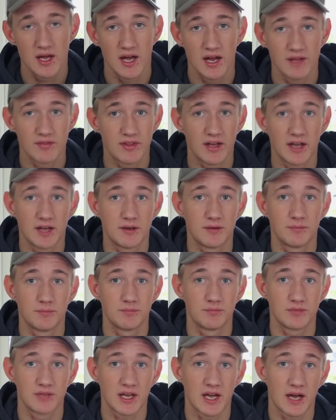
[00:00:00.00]
and then
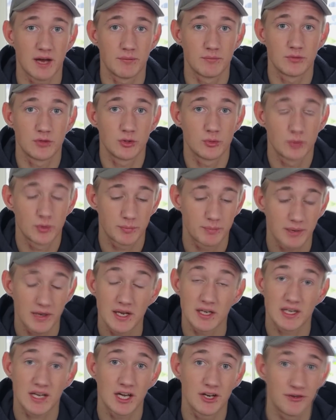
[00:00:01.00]
yeah, you would
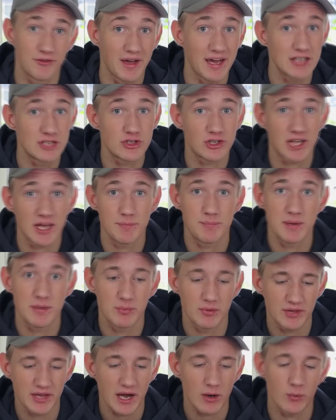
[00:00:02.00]
kind of educate
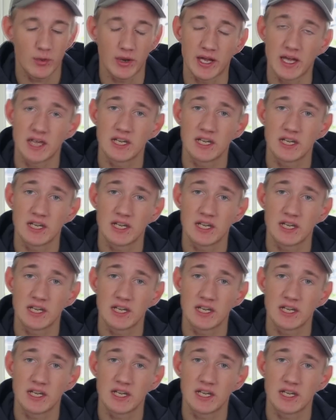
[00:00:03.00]
people that way.